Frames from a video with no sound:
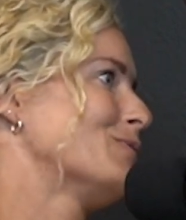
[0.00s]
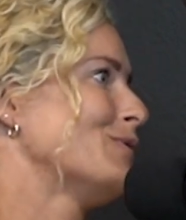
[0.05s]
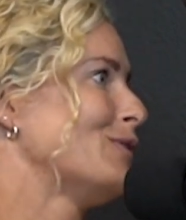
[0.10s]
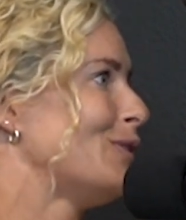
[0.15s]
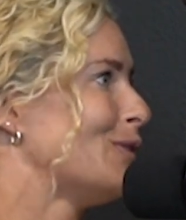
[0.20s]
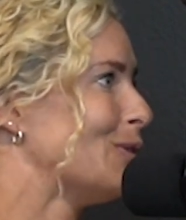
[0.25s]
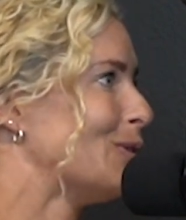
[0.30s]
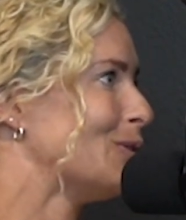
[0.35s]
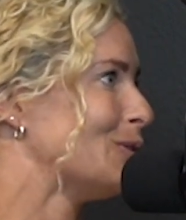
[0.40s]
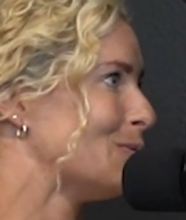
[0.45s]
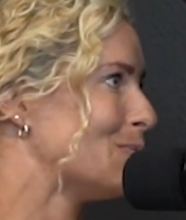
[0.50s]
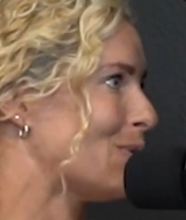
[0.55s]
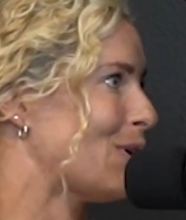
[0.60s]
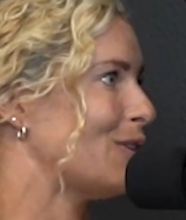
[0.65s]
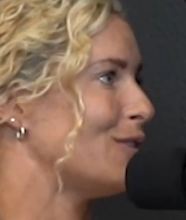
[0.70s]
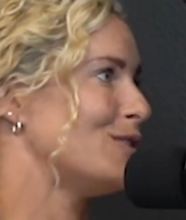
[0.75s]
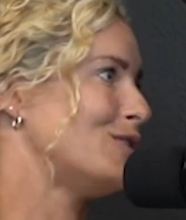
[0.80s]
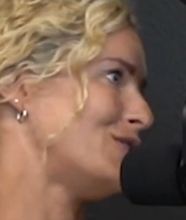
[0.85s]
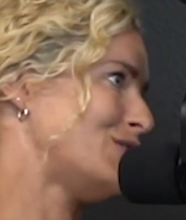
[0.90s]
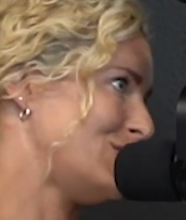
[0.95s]
We're your older
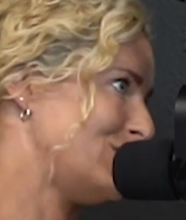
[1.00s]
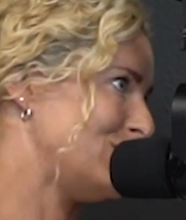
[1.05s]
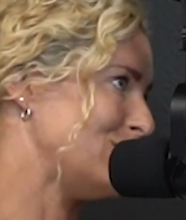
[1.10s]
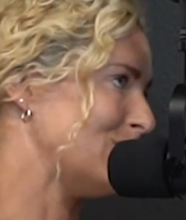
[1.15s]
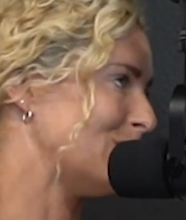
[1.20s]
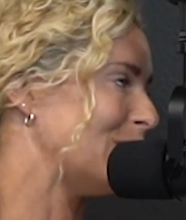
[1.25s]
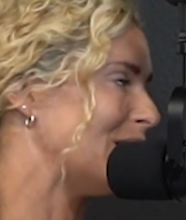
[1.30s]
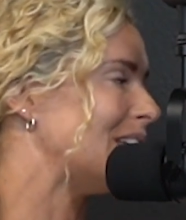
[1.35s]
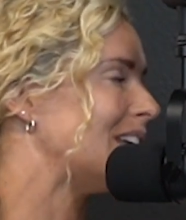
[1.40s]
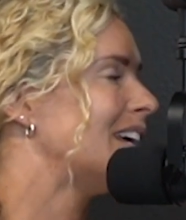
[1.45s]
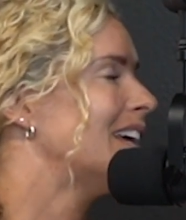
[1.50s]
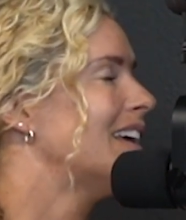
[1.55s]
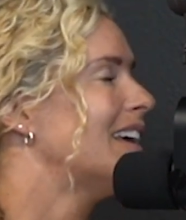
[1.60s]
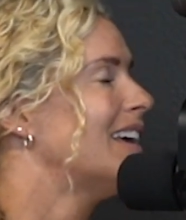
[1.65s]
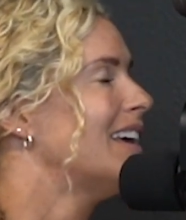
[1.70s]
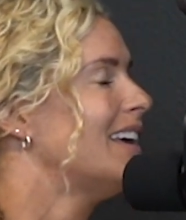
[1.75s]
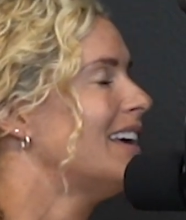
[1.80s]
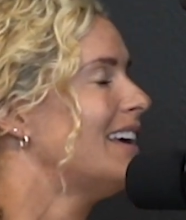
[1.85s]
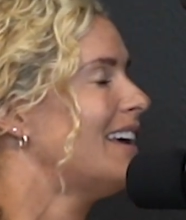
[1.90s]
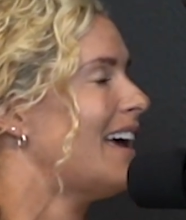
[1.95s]
brother. Just do it.
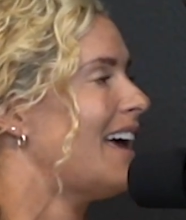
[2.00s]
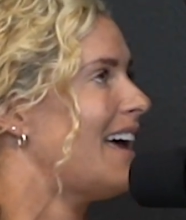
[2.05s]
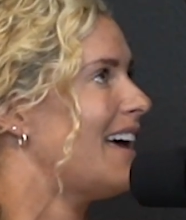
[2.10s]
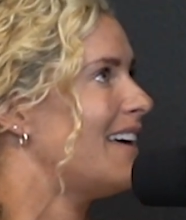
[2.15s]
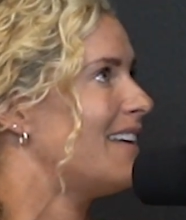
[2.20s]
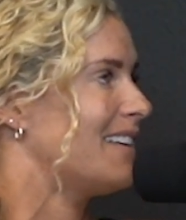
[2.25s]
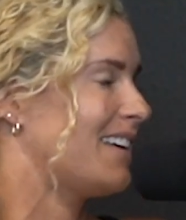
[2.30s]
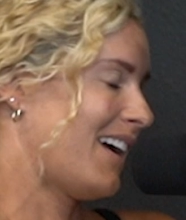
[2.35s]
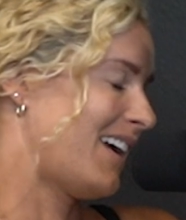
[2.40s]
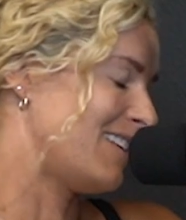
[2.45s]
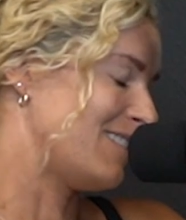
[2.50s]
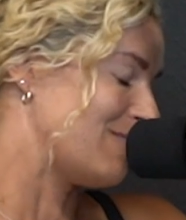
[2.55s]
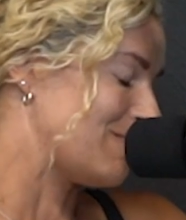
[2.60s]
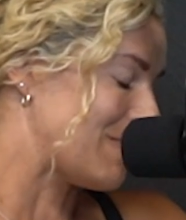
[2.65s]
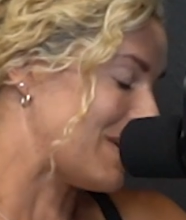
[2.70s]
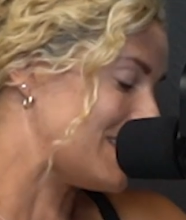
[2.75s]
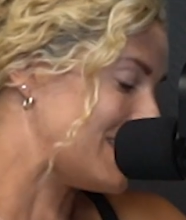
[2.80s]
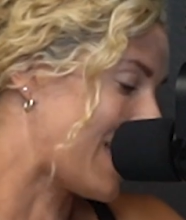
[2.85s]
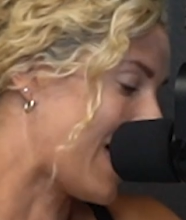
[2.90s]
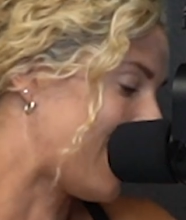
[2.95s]
Kind of
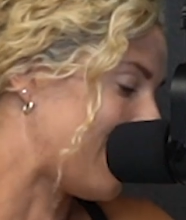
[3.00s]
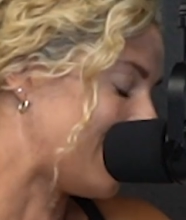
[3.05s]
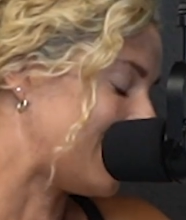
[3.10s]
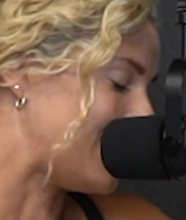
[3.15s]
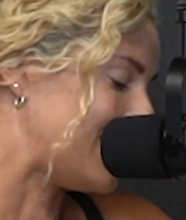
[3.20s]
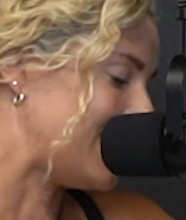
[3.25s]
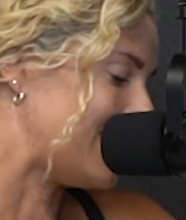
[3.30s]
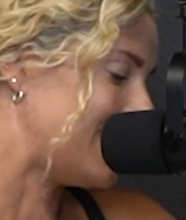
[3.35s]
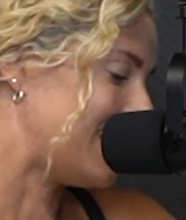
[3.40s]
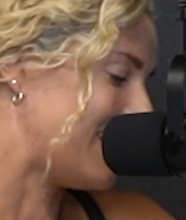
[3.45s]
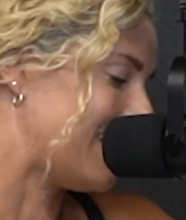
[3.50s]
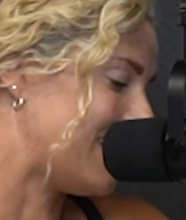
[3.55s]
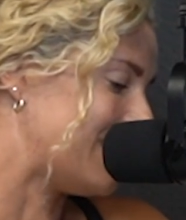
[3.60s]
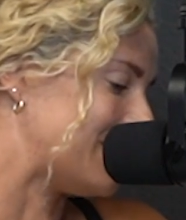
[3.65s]
mentality.